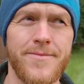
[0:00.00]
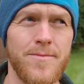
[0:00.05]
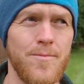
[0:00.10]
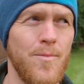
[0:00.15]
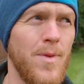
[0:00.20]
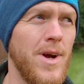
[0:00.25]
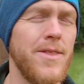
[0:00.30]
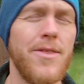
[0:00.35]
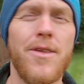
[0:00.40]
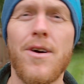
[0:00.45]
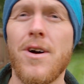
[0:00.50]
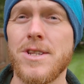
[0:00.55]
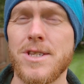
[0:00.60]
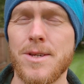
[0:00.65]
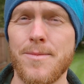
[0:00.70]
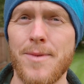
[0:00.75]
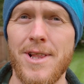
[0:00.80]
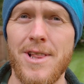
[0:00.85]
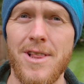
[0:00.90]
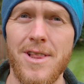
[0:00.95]
My thoughts
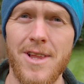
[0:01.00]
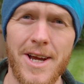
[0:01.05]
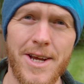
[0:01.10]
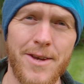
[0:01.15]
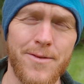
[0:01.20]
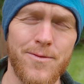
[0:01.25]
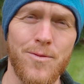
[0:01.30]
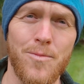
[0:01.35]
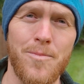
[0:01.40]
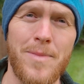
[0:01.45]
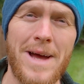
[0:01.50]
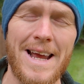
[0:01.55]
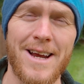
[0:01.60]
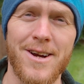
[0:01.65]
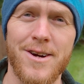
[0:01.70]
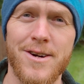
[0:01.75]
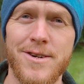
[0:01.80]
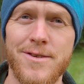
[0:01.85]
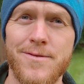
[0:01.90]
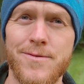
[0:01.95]
about light for back
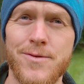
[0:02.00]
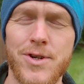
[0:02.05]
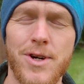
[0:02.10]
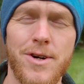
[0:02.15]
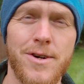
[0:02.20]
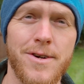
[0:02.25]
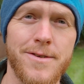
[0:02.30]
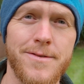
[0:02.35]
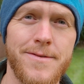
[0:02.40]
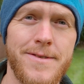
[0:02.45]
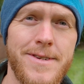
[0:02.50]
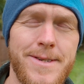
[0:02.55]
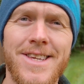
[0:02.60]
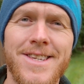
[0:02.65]
garden photography: